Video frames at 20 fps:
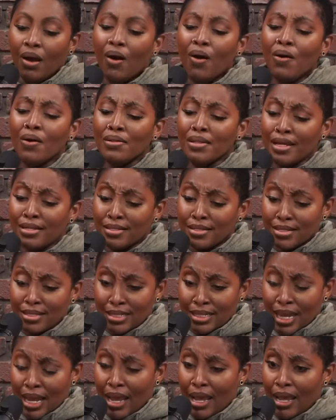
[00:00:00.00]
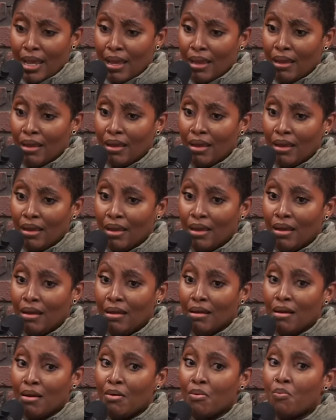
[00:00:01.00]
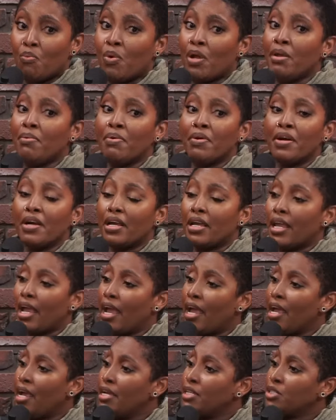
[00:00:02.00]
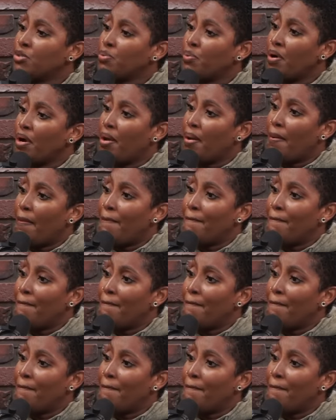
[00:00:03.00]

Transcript: all that to say, we were engaged what